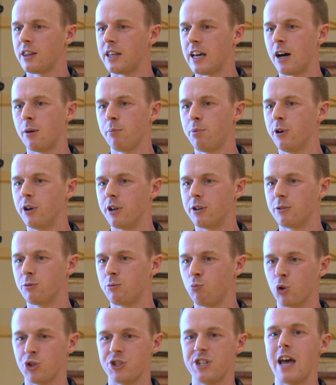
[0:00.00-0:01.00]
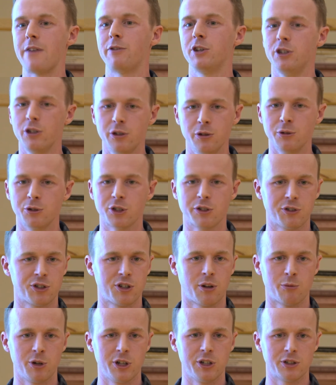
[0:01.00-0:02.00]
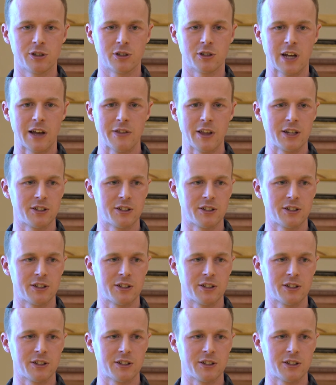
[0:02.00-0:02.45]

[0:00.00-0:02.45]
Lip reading: The output was never used for some reason,